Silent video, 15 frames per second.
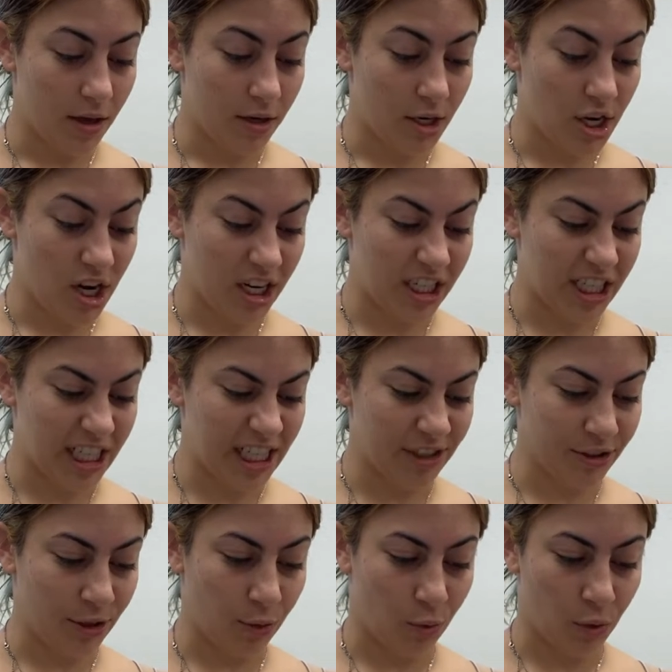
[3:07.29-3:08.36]
"Not here,
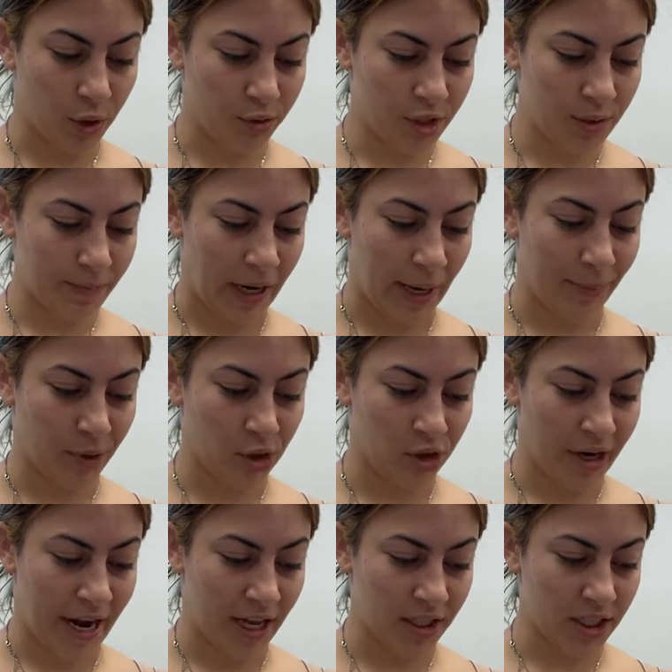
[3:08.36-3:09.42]
you won't," Piper
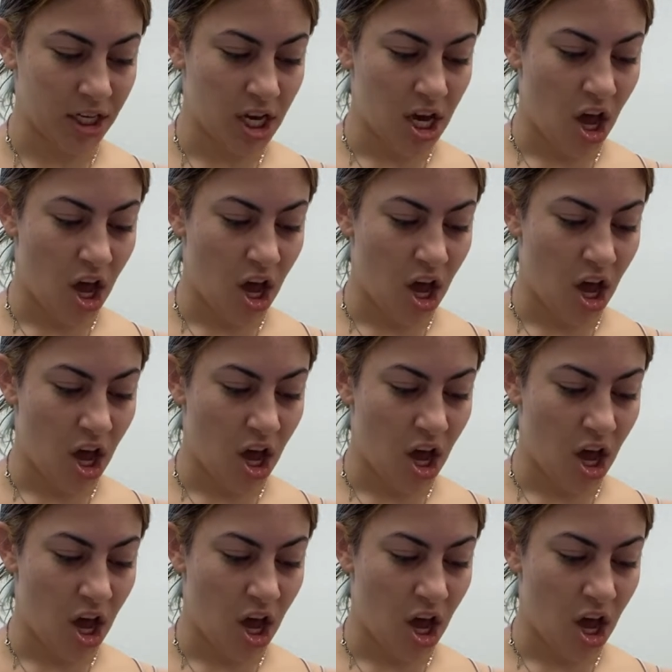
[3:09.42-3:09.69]
growled.